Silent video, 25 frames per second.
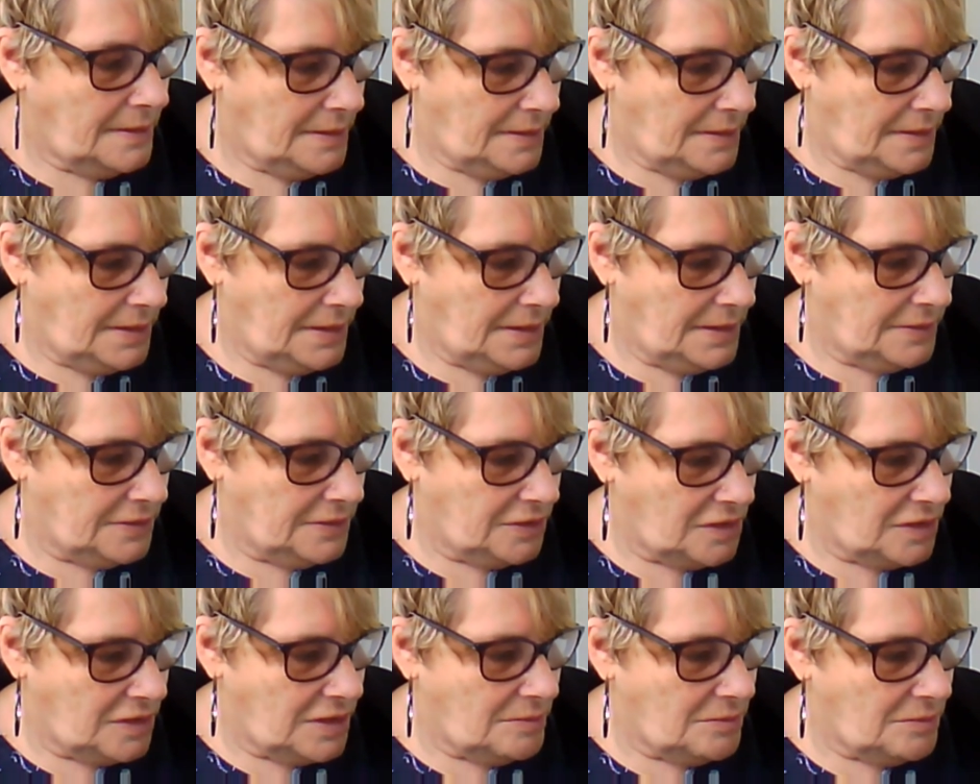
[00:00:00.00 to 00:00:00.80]
Yeah,
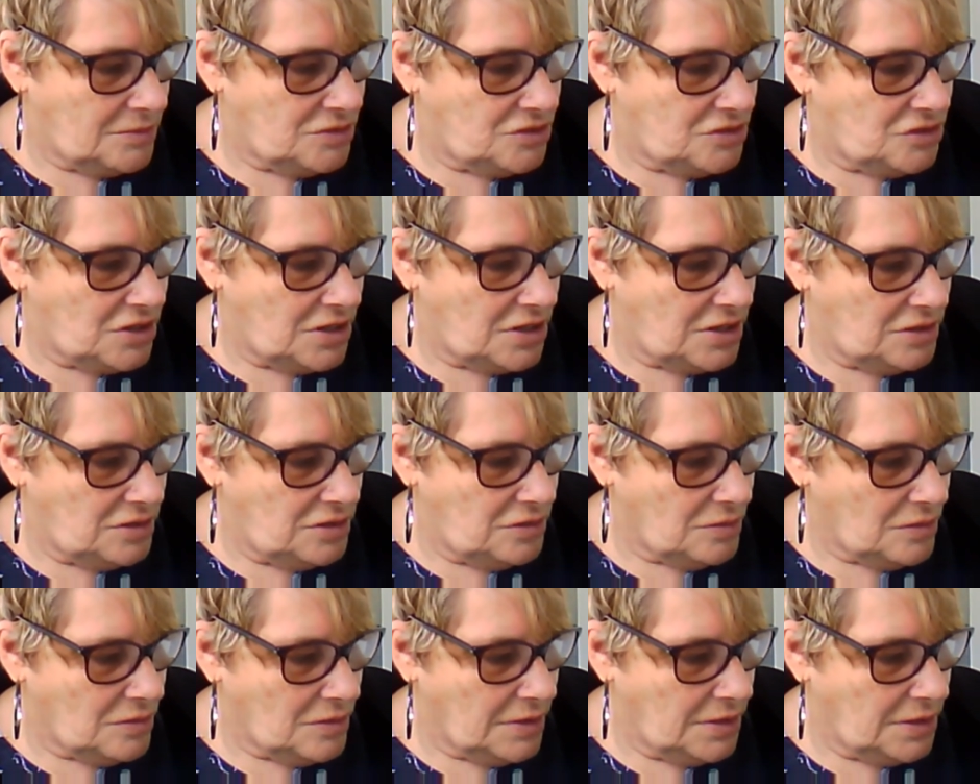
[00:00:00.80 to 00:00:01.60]
so that was
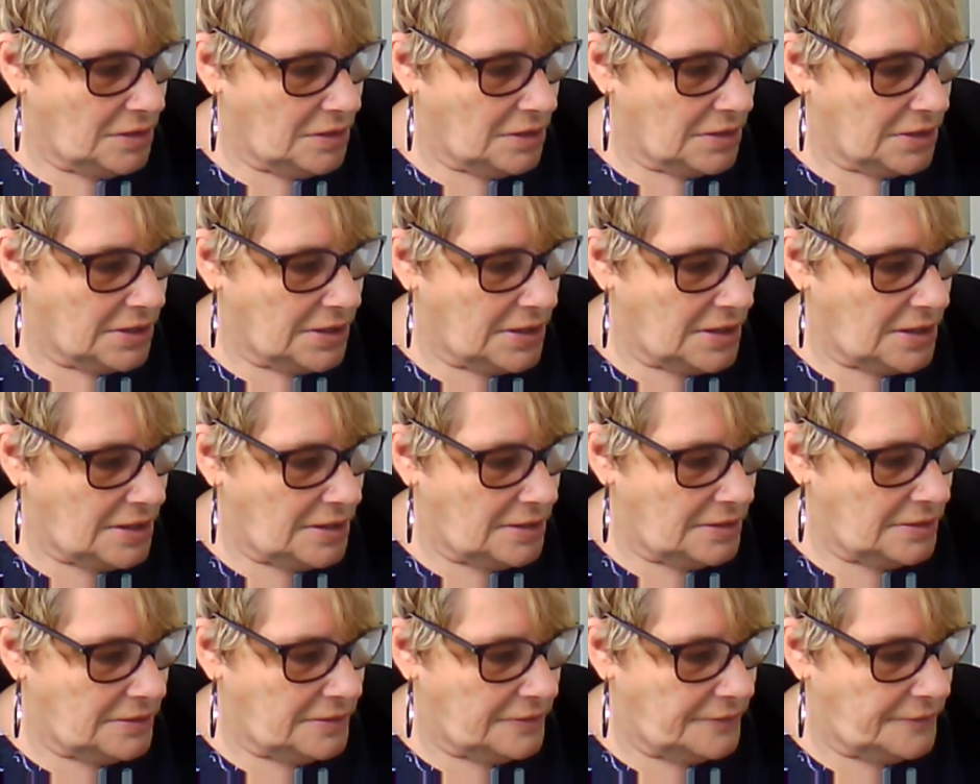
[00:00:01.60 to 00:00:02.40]
January. I
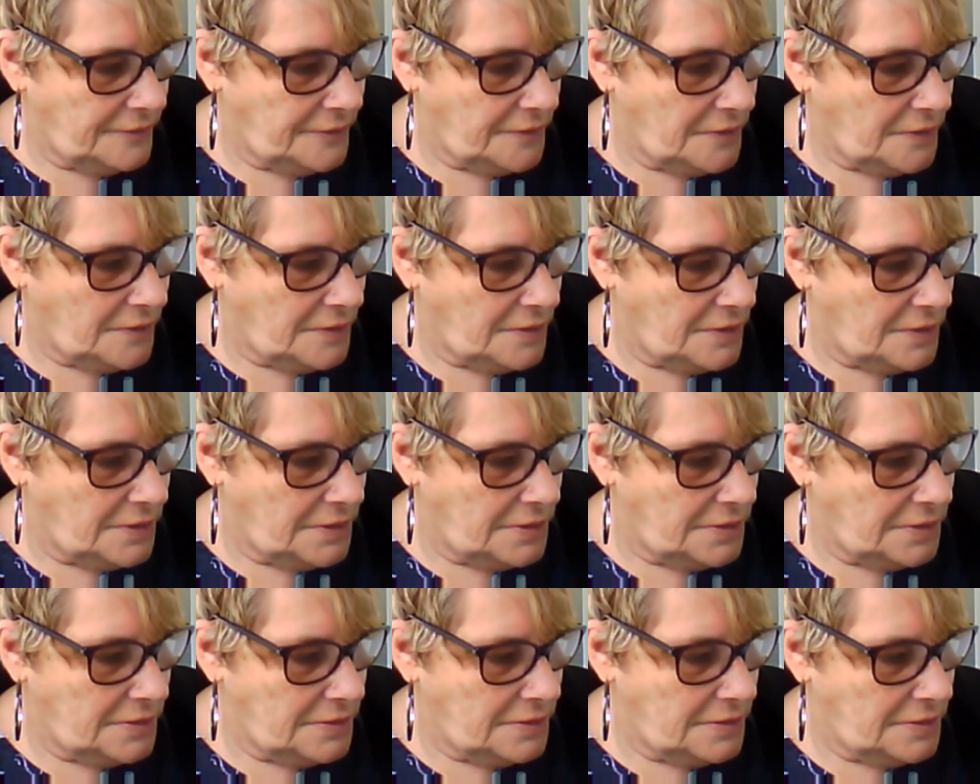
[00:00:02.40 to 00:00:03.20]
can't
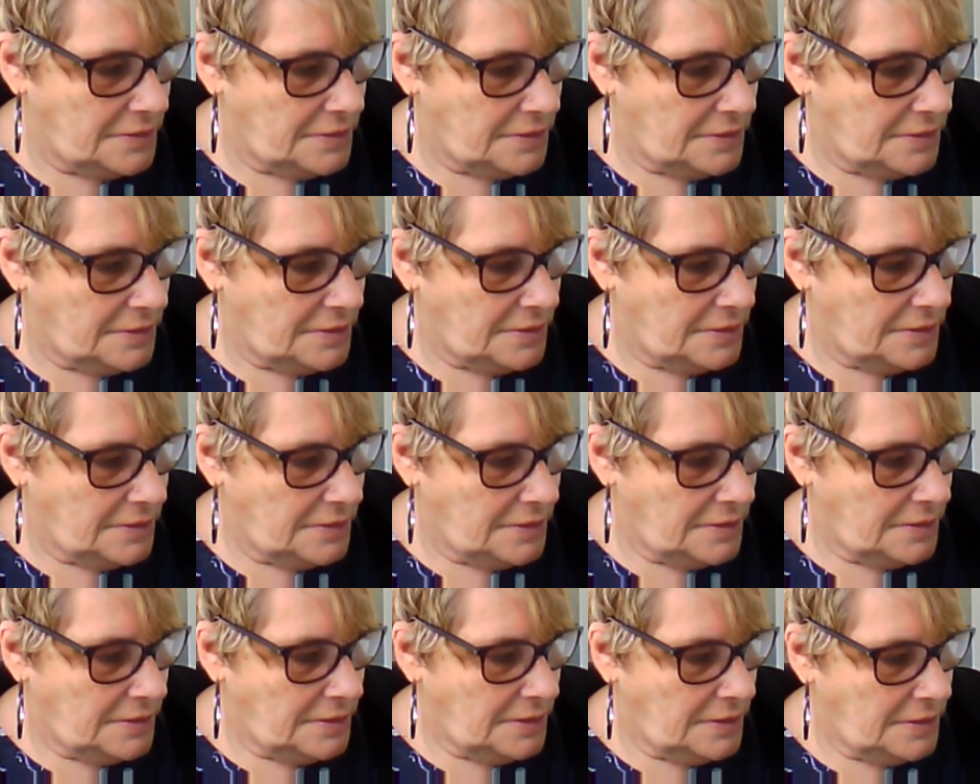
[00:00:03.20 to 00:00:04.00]
find
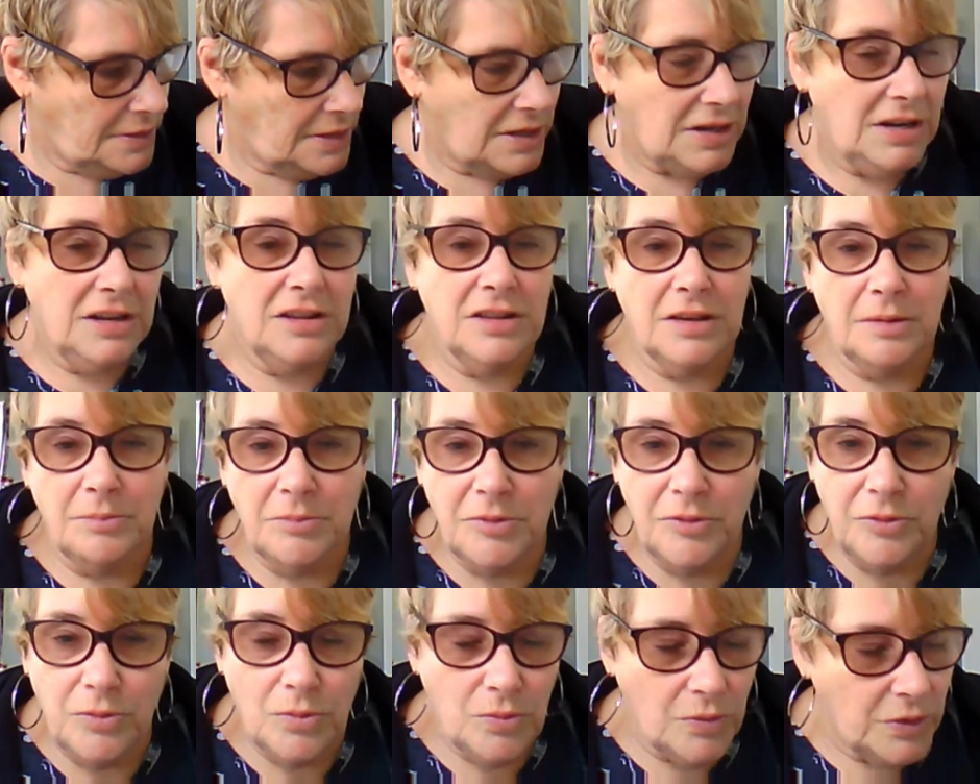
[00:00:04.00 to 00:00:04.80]
anything
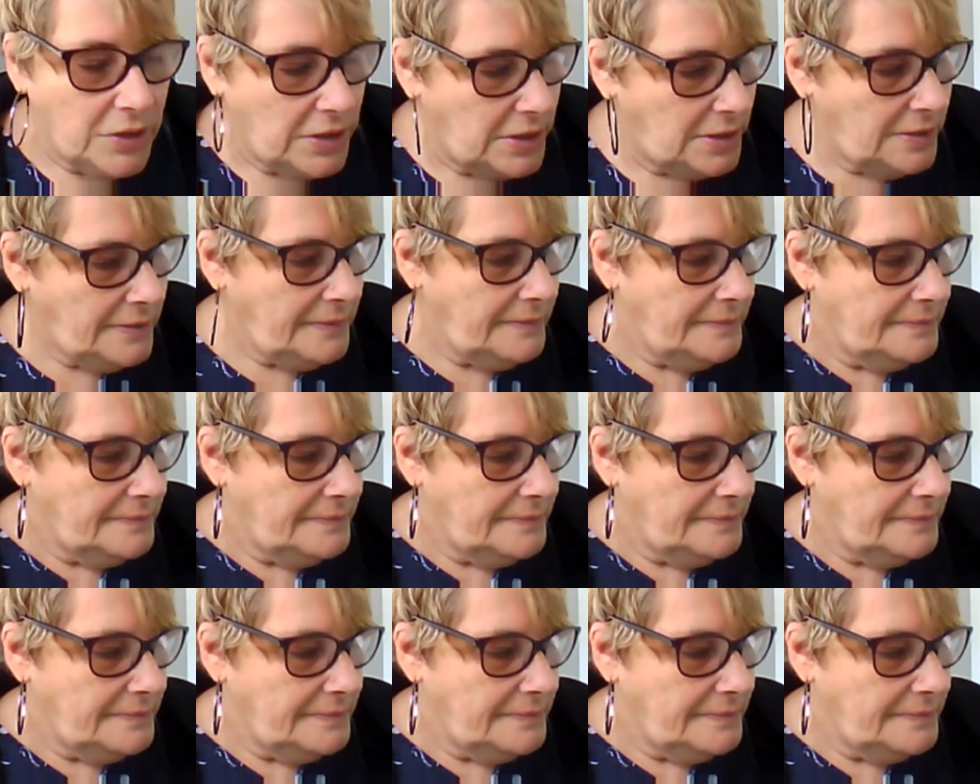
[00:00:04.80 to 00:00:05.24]
before then.